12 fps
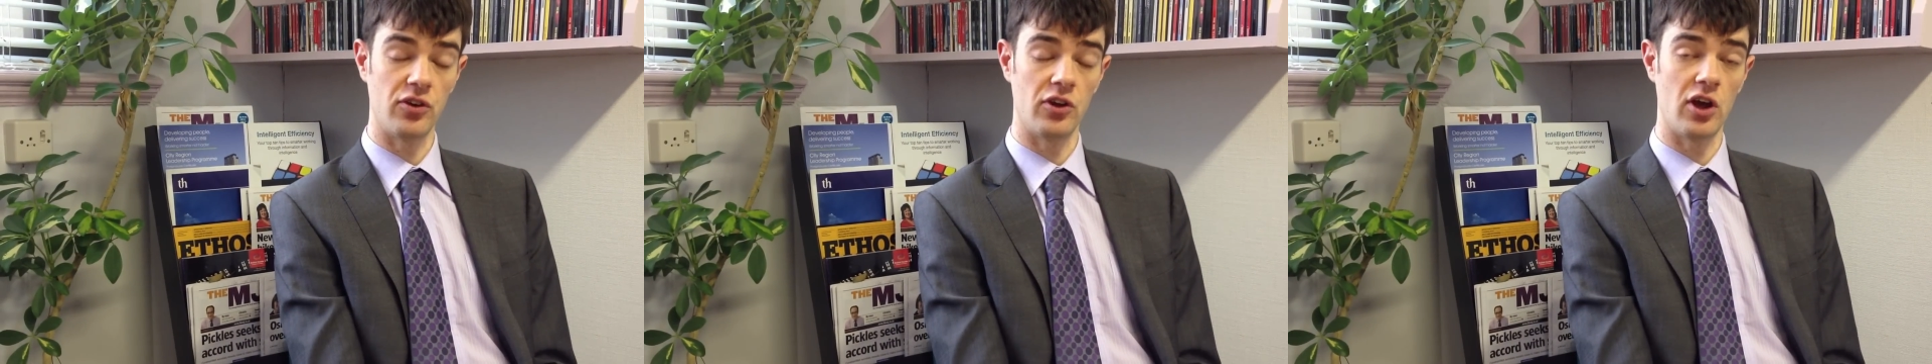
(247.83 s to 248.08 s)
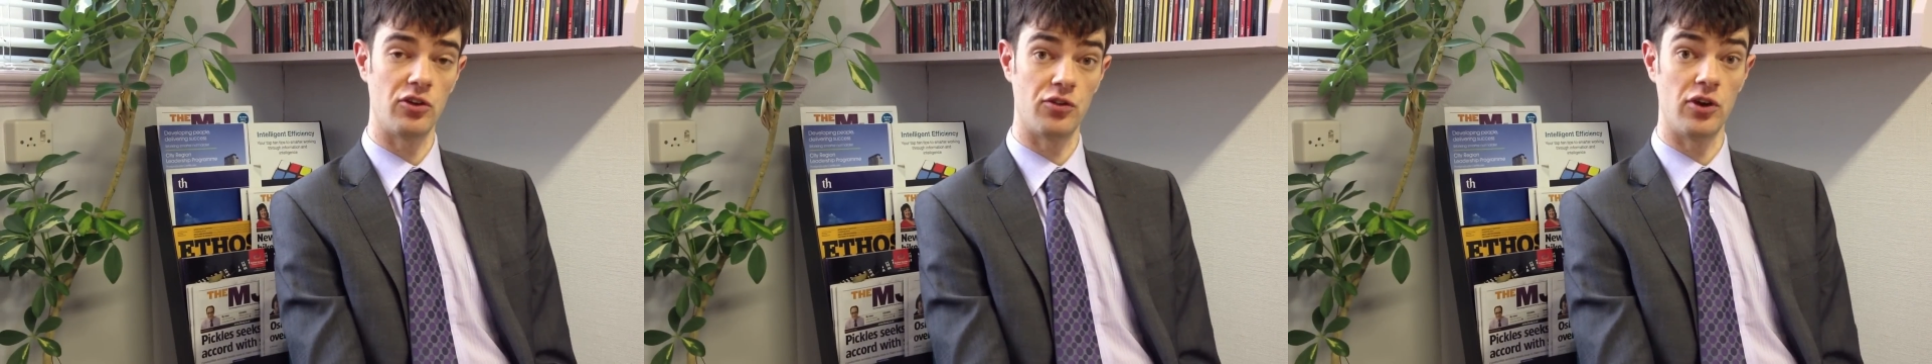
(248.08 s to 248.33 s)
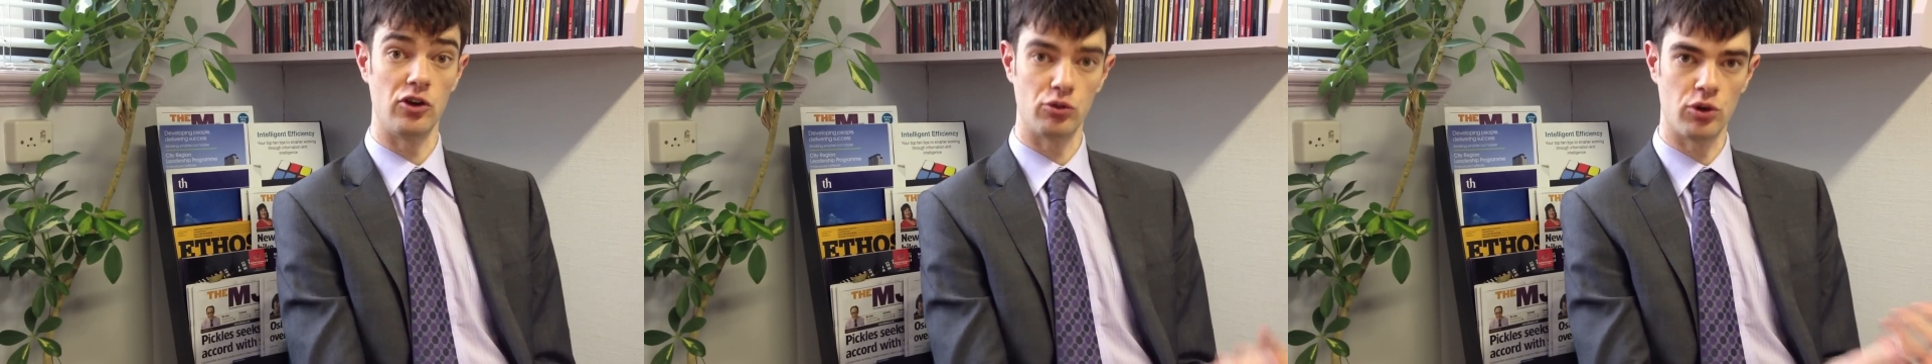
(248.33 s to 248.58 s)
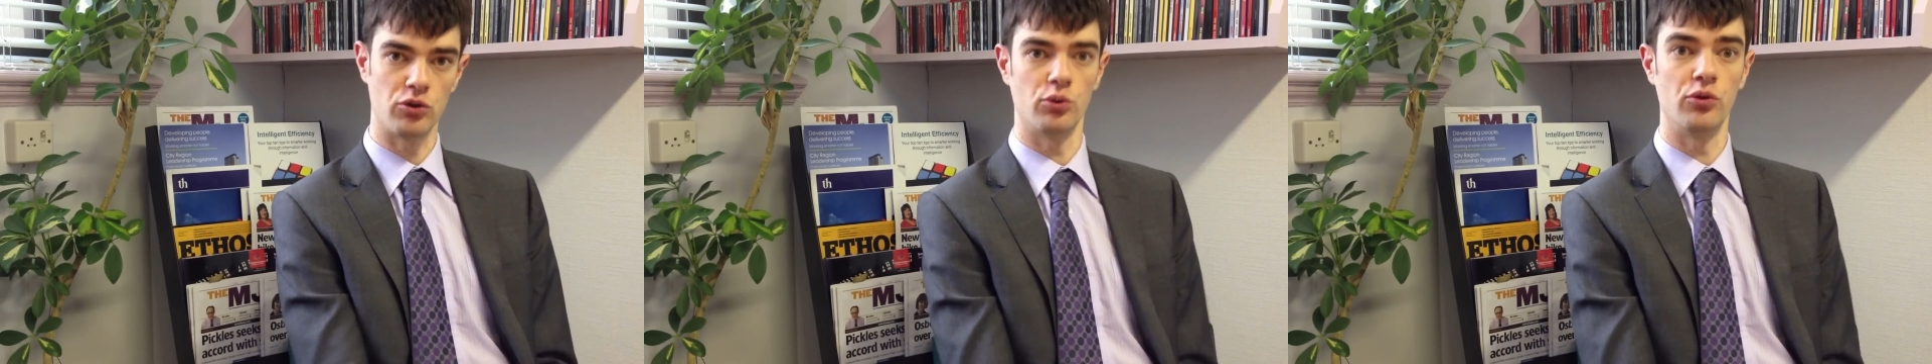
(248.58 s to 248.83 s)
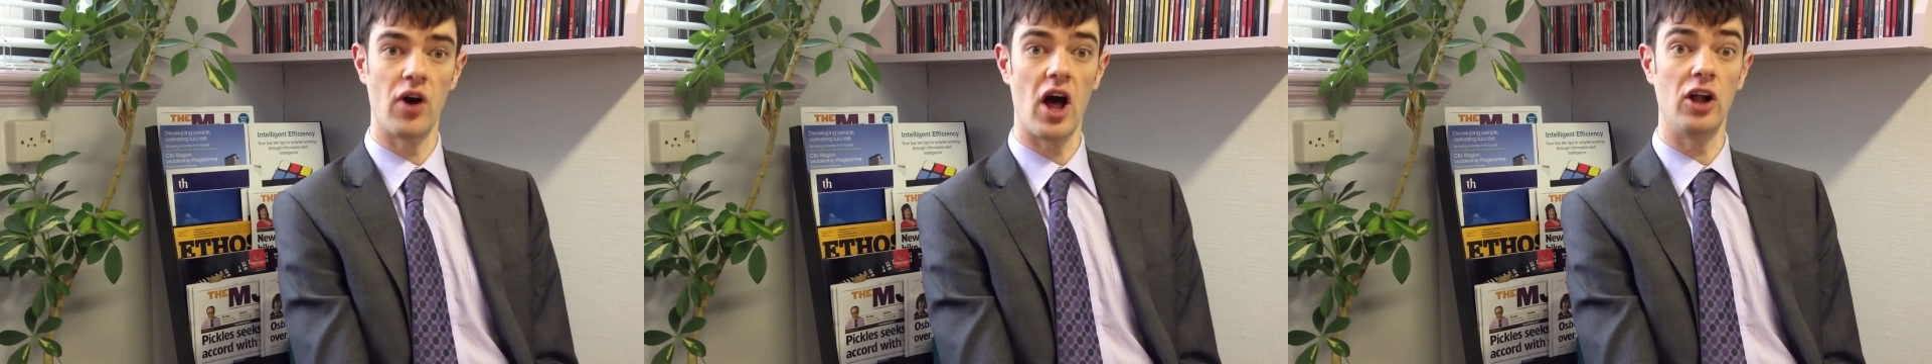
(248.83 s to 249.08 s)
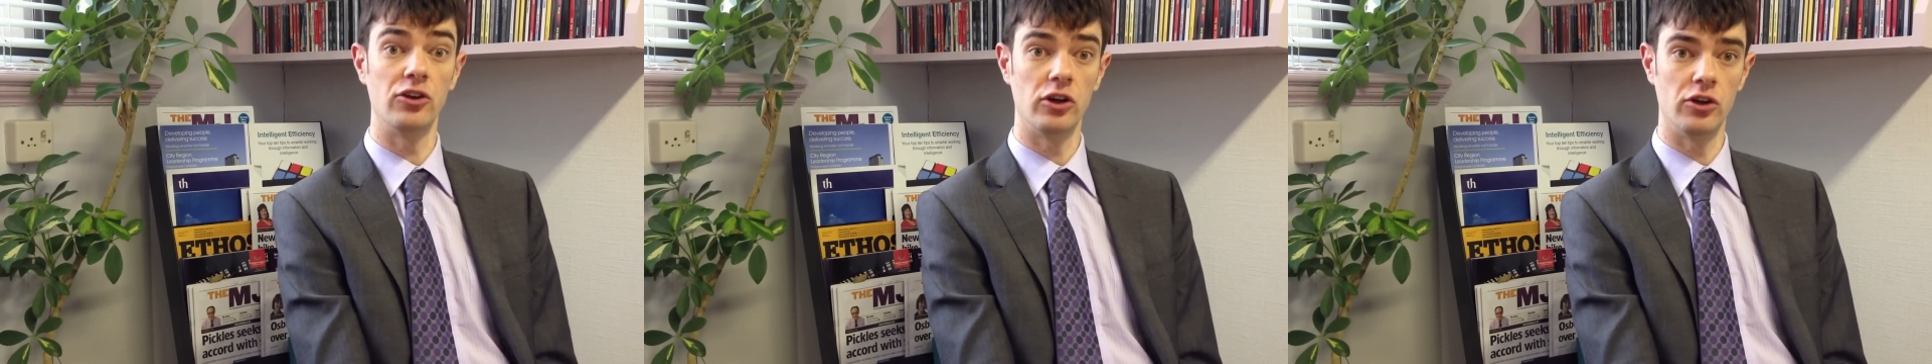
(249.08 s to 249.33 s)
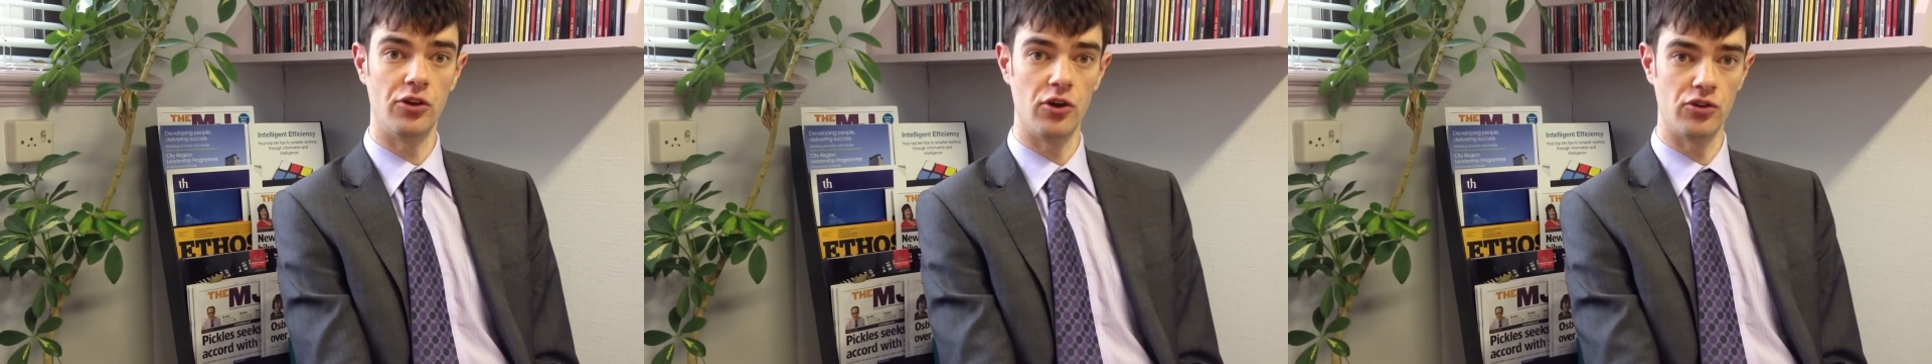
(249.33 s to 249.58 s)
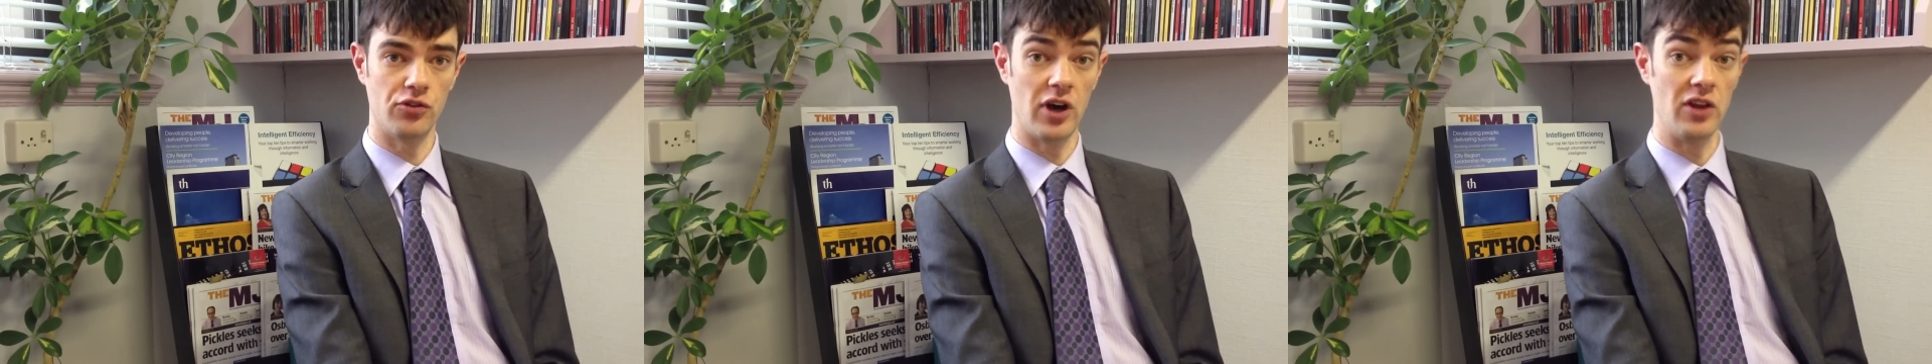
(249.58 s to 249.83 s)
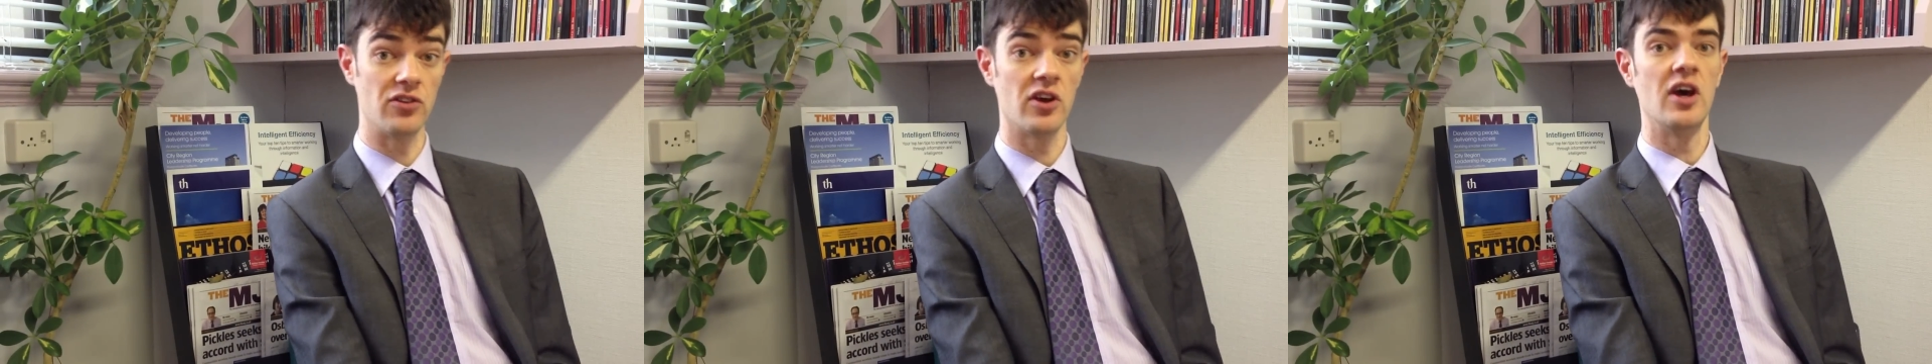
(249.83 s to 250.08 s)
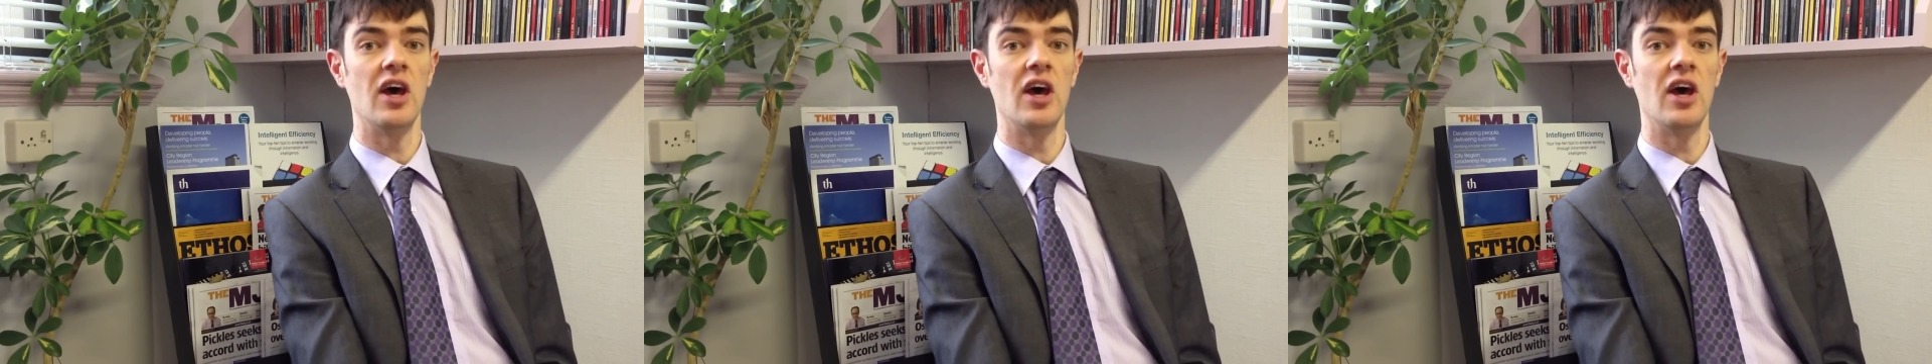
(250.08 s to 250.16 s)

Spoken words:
has finished, once we've held all of those events,